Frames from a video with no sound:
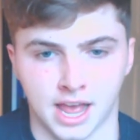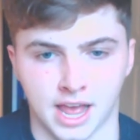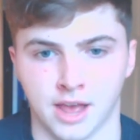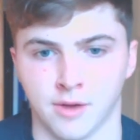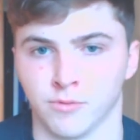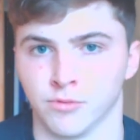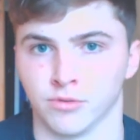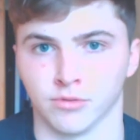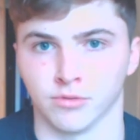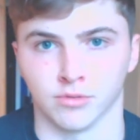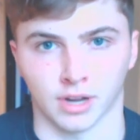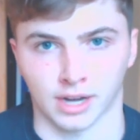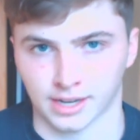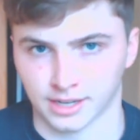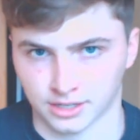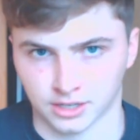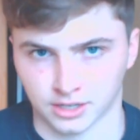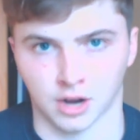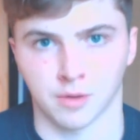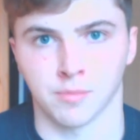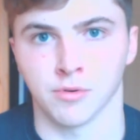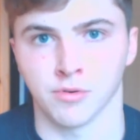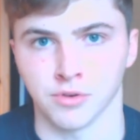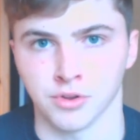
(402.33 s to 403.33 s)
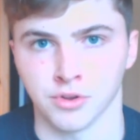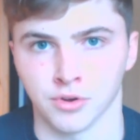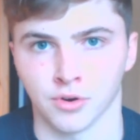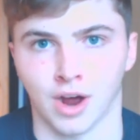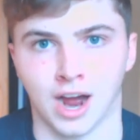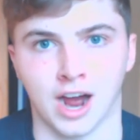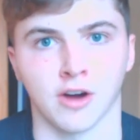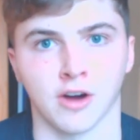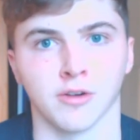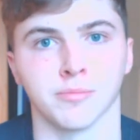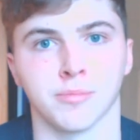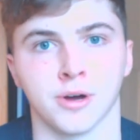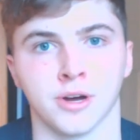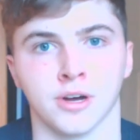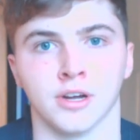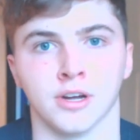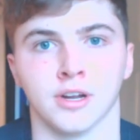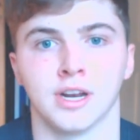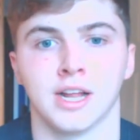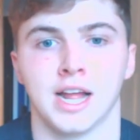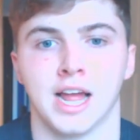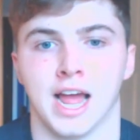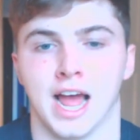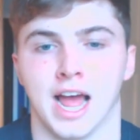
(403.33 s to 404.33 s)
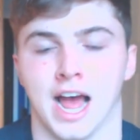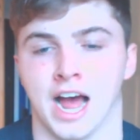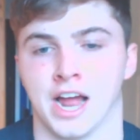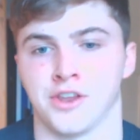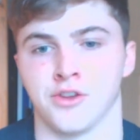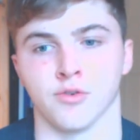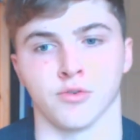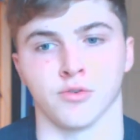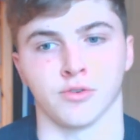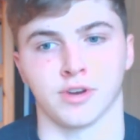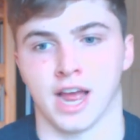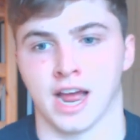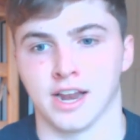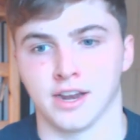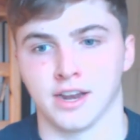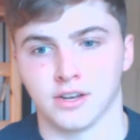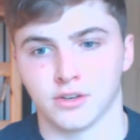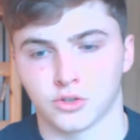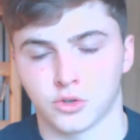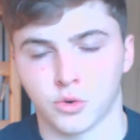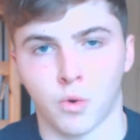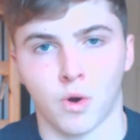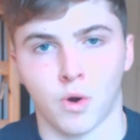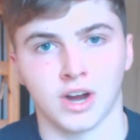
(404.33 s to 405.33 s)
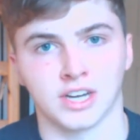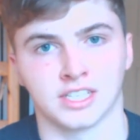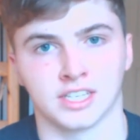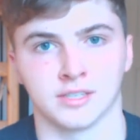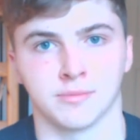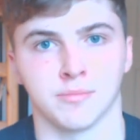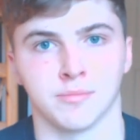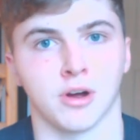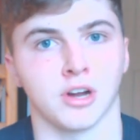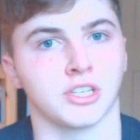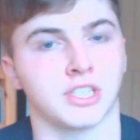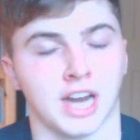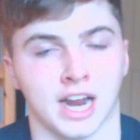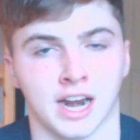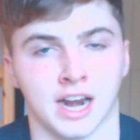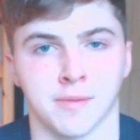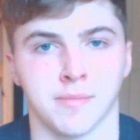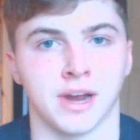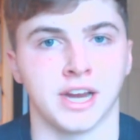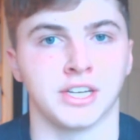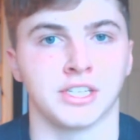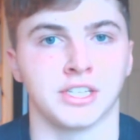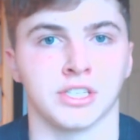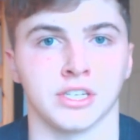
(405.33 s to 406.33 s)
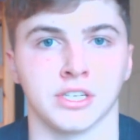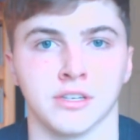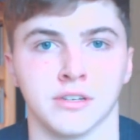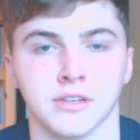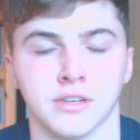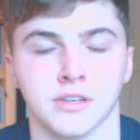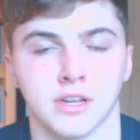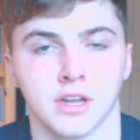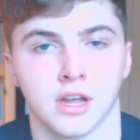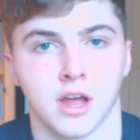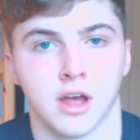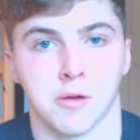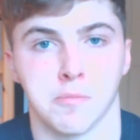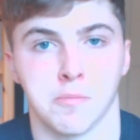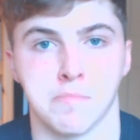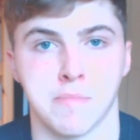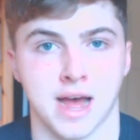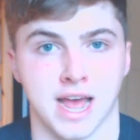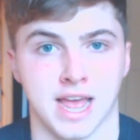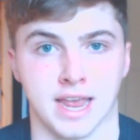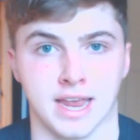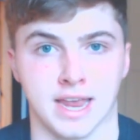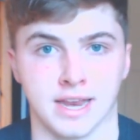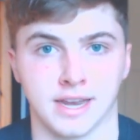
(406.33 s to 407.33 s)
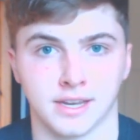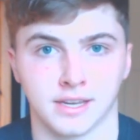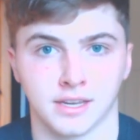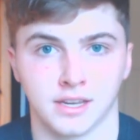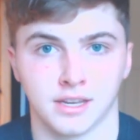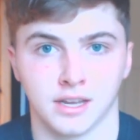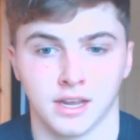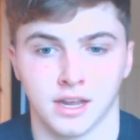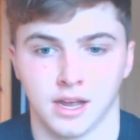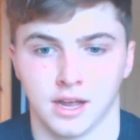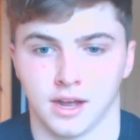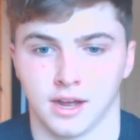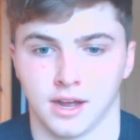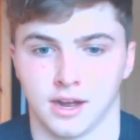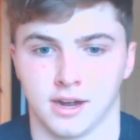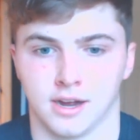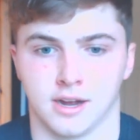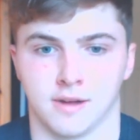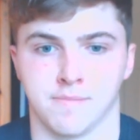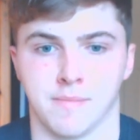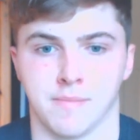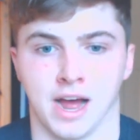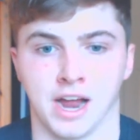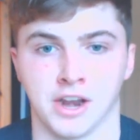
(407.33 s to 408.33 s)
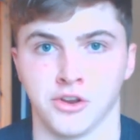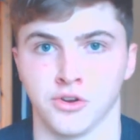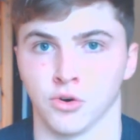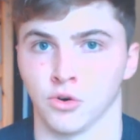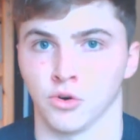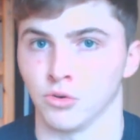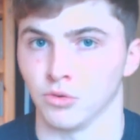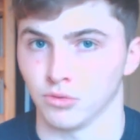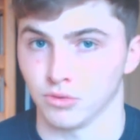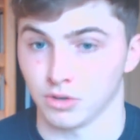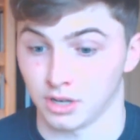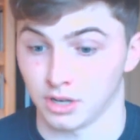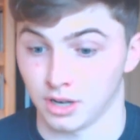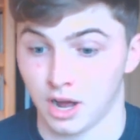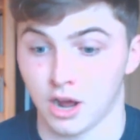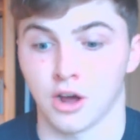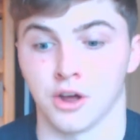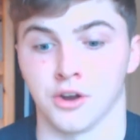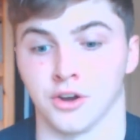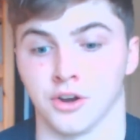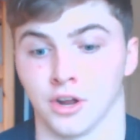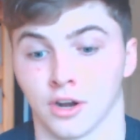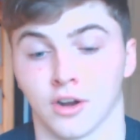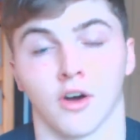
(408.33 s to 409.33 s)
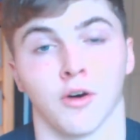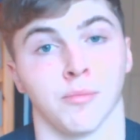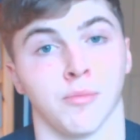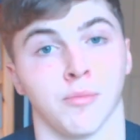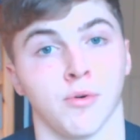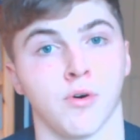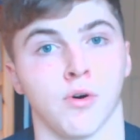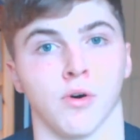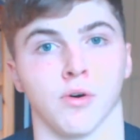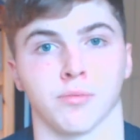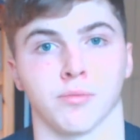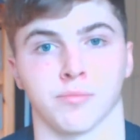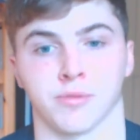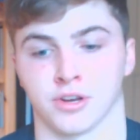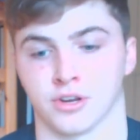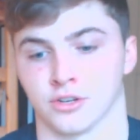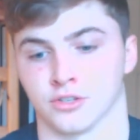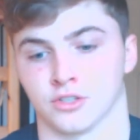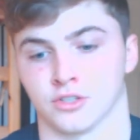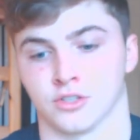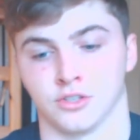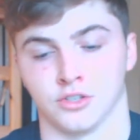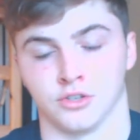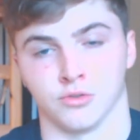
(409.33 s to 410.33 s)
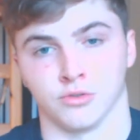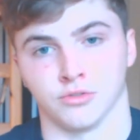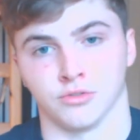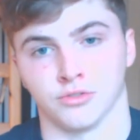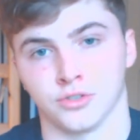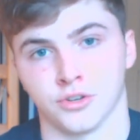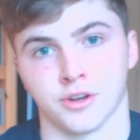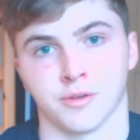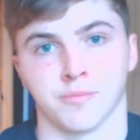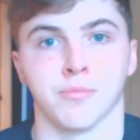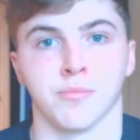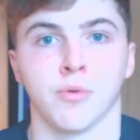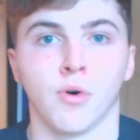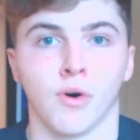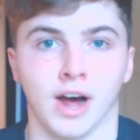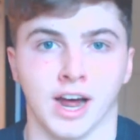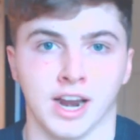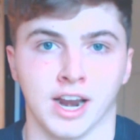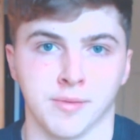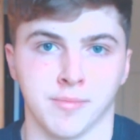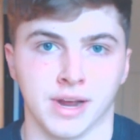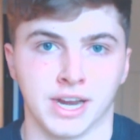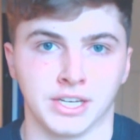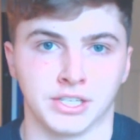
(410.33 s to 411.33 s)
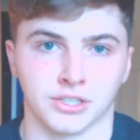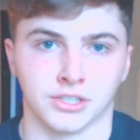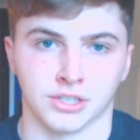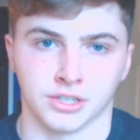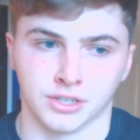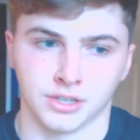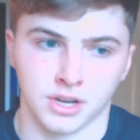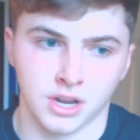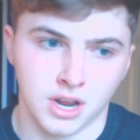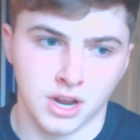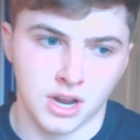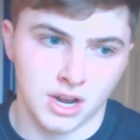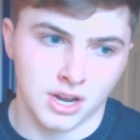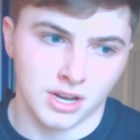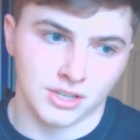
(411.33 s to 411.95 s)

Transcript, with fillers: It will like double your output and you'll get twice as much animation made um, and you'll learn a lot more because you're doing more animation.